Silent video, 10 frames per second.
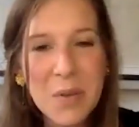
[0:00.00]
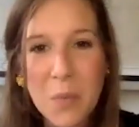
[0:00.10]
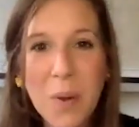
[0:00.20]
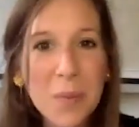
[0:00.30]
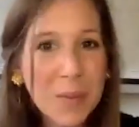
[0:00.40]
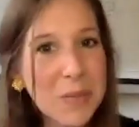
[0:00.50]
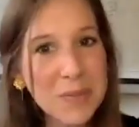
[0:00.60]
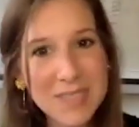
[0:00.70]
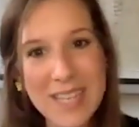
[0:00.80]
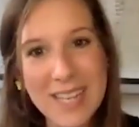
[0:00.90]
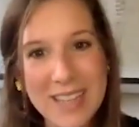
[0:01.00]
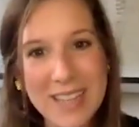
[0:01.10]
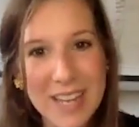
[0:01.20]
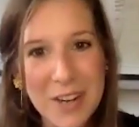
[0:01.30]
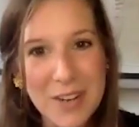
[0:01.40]
What were you seeing
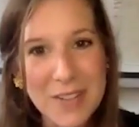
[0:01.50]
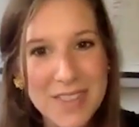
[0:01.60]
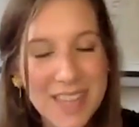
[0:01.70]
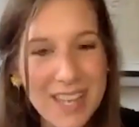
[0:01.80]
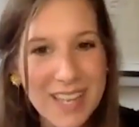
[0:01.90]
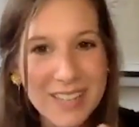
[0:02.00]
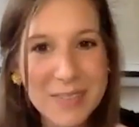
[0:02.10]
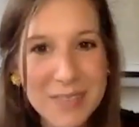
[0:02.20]
there that